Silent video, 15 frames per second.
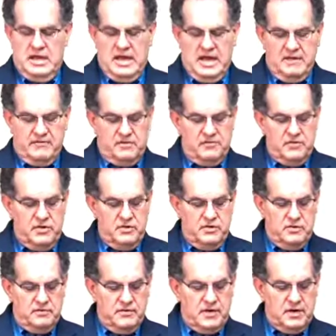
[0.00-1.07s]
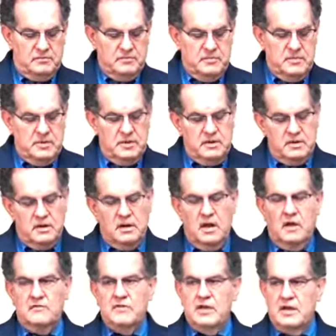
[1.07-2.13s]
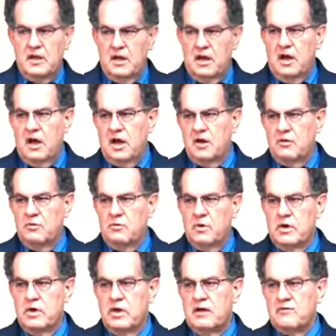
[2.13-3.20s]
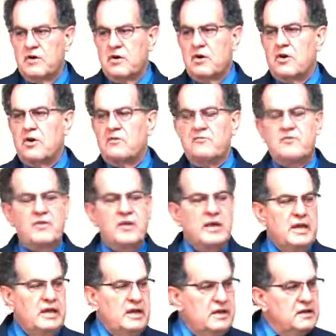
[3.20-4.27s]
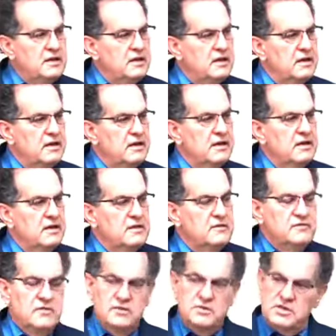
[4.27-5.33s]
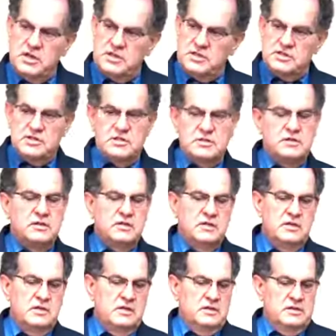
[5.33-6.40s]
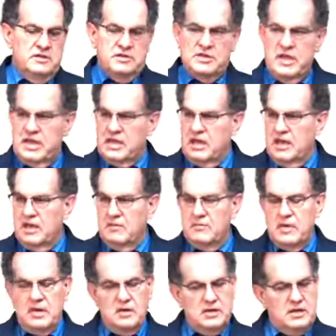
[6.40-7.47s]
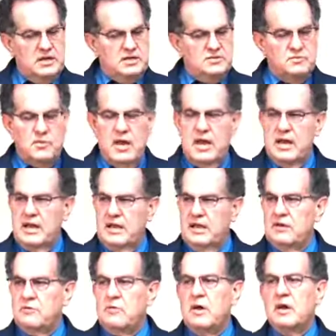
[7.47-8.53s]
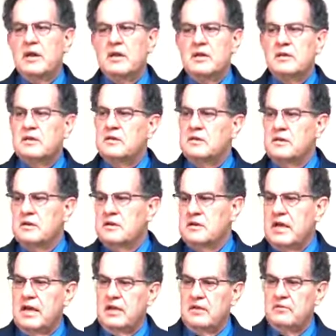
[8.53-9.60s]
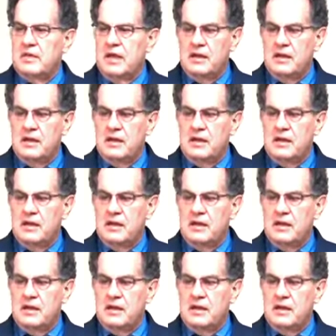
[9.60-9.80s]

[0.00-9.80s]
They have a view of a loving God who would never hurt a flea. If you'll just seek him. He, he's ready and willing to take you.